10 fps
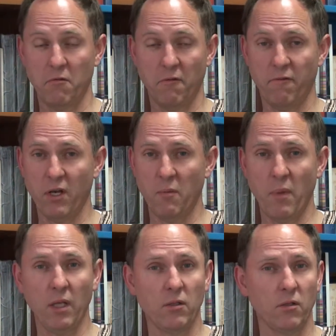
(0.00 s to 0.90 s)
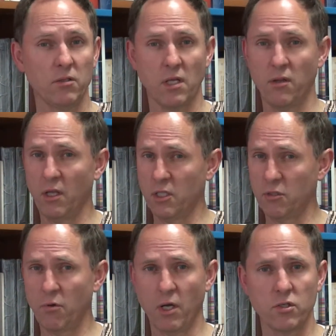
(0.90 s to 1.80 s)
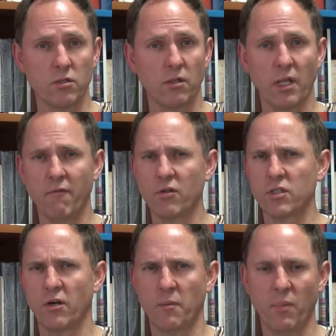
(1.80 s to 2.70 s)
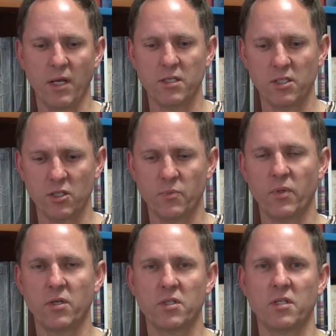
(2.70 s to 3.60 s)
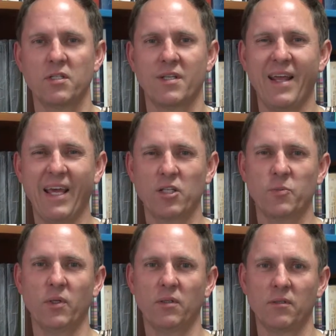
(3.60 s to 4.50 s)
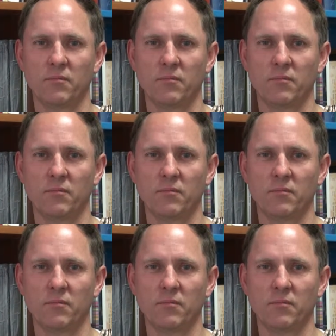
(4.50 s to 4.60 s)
the fundamentals and the instructional levels are at place, this person is an expert.